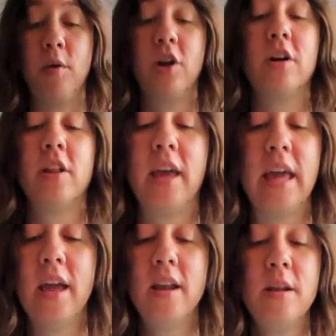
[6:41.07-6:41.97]
You're like
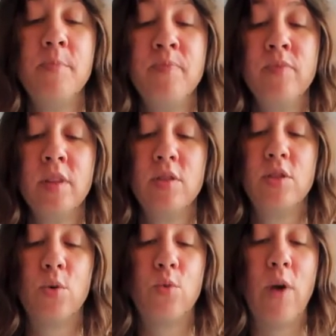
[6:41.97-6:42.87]
in
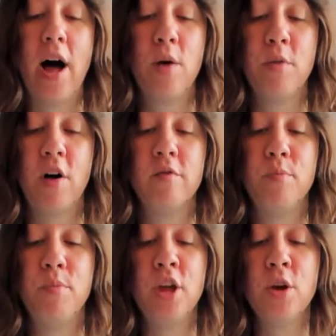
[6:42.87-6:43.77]
the realm of
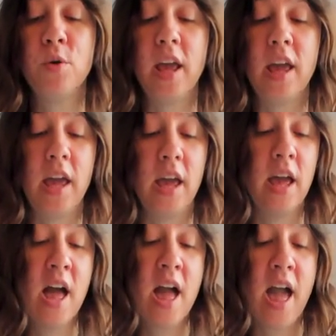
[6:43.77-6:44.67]
beauty
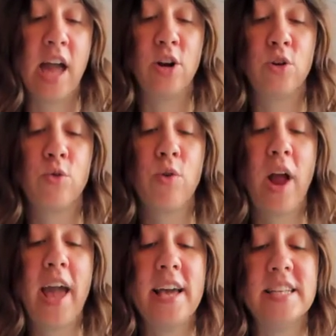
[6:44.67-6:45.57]
and
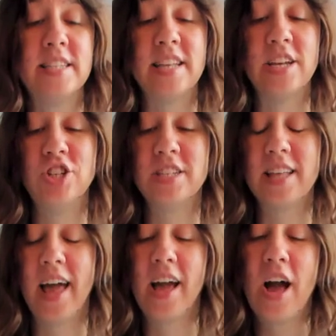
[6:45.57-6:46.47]
grace and just
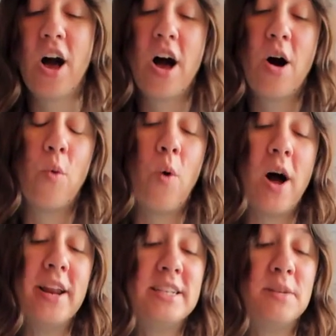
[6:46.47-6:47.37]
like
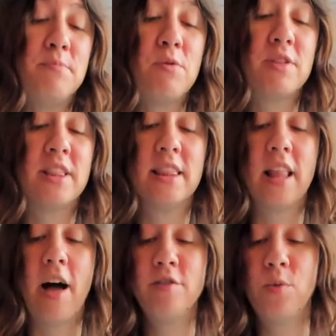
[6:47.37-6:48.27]
wanting to be with
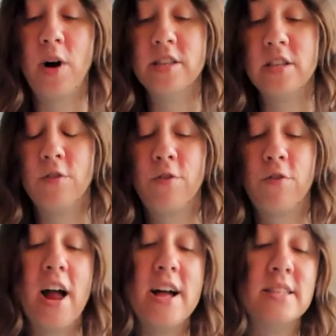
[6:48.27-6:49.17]
loved ones and
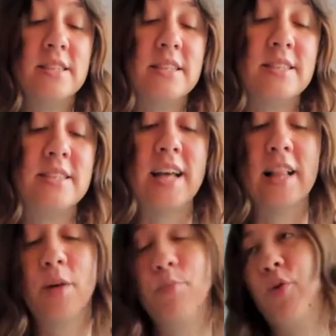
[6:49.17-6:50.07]
friends and
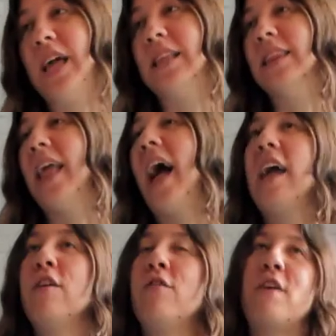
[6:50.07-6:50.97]
celebrate
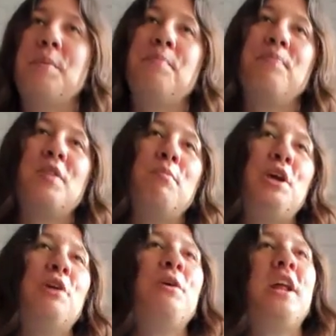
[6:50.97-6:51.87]
life and the
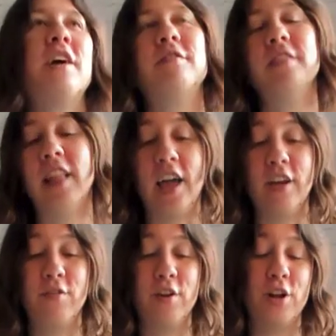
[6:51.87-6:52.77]
beauty of
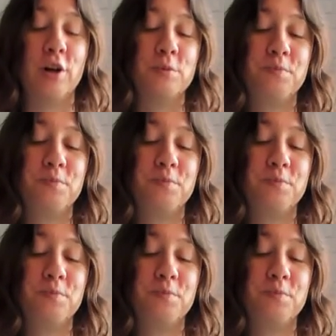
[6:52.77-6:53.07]
life, you know.